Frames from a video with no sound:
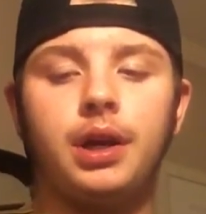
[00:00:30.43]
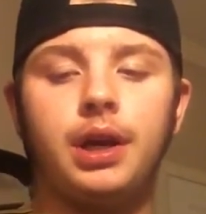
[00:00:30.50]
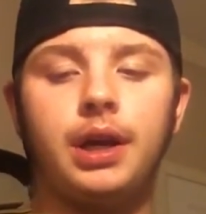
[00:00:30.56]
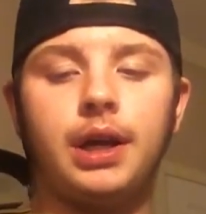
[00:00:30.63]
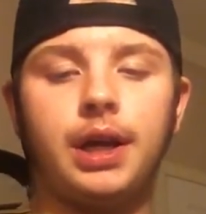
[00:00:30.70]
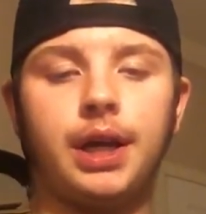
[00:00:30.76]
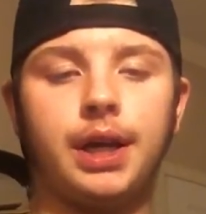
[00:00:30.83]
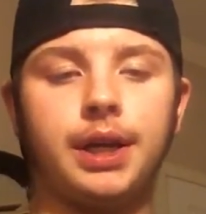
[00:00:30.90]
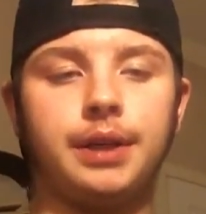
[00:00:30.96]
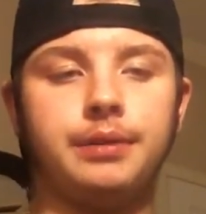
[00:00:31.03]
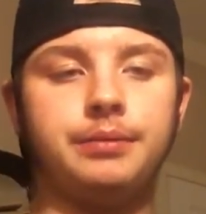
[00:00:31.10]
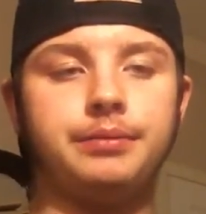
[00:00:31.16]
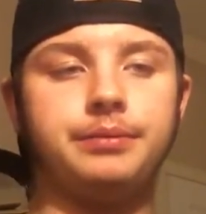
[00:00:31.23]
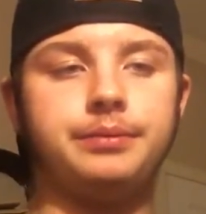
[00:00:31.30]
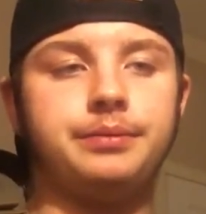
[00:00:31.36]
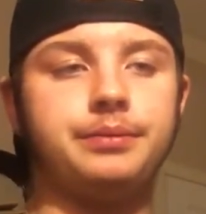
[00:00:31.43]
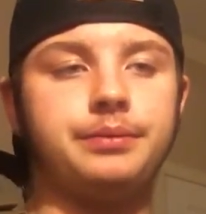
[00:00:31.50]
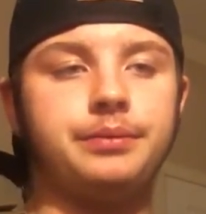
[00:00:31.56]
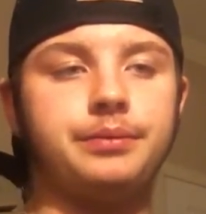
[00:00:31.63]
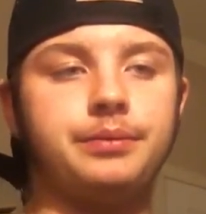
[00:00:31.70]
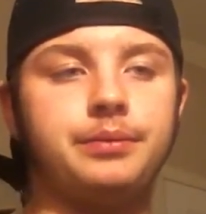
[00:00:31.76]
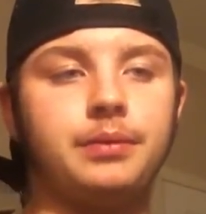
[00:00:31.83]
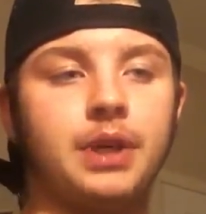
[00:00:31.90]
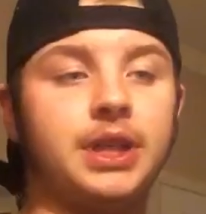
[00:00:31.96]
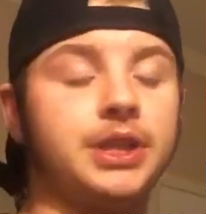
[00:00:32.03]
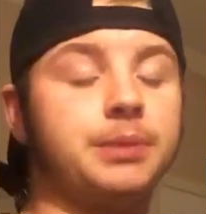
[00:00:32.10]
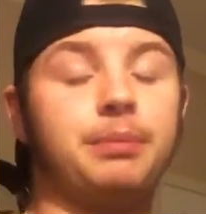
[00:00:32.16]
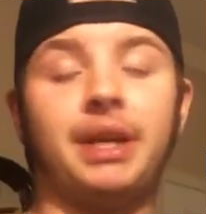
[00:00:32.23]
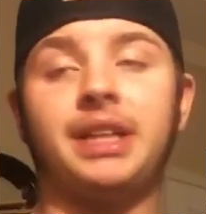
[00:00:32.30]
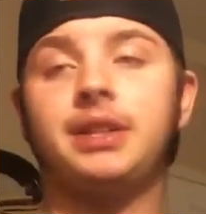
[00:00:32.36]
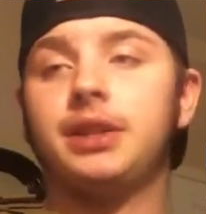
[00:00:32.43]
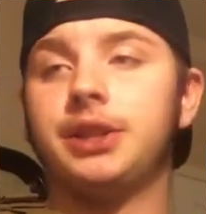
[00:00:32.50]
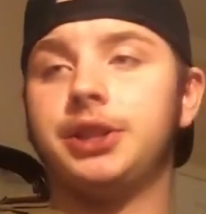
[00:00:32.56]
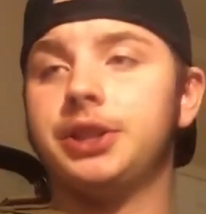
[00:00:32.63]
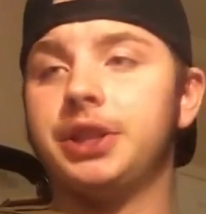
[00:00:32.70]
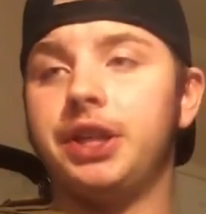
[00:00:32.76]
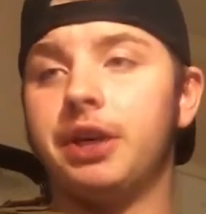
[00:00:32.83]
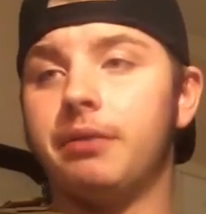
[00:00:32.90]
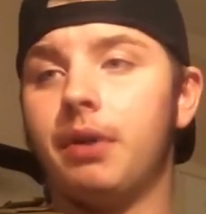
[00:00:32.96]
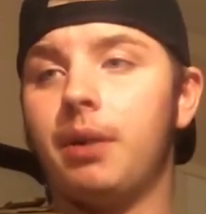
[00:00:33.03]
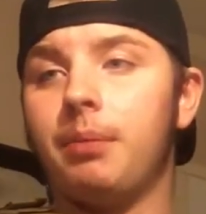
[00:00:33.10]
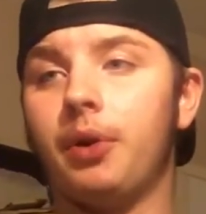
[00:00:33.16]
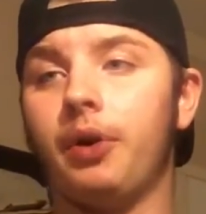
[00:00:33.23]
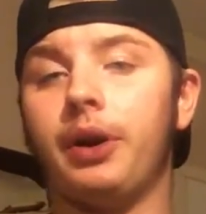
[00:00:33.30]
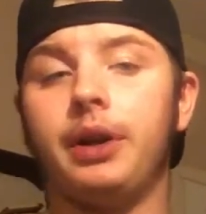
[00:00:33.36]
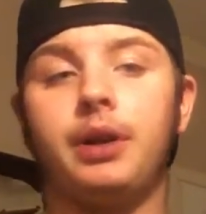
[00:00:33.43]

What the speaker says: uh, I just basically just give up on it.